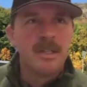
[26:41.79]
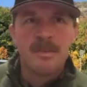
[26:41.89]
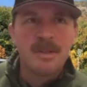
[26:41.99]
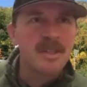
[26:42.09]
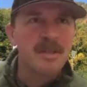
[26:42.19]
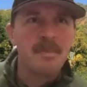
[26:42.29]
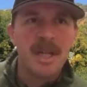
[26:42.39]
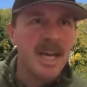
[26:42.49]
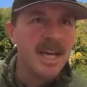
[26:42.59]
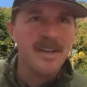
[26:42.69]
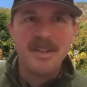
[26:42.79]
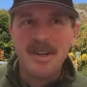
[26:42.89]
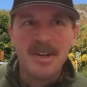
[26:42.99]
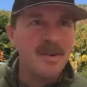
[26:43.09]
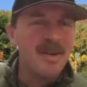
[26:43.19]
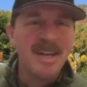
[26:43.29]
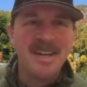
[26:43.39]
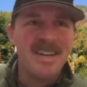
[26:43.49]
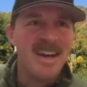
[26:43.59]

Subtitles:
what's the plan, and